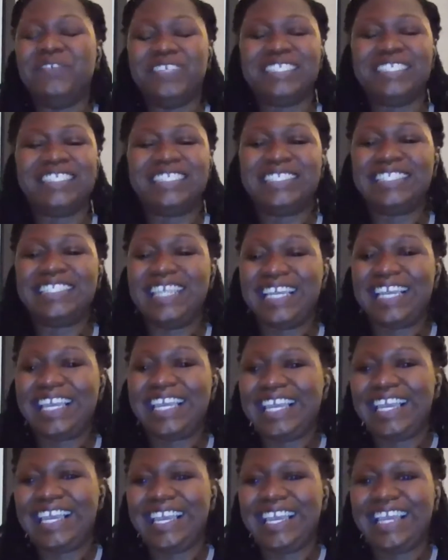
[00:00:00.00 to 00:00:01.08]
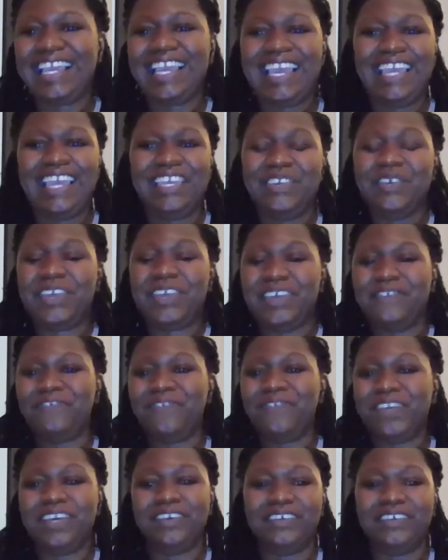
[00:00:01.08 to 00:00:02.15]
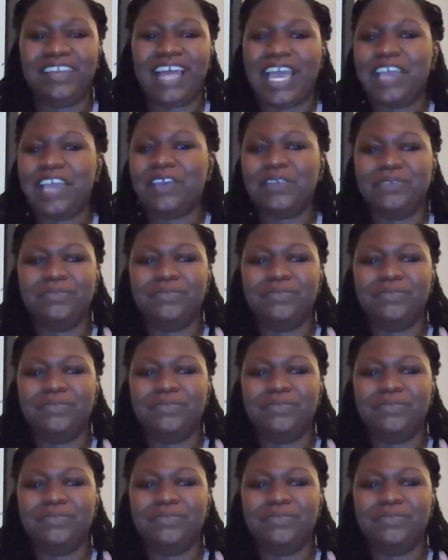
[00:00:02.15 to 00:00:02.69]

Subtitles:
was sticky, and you could feel like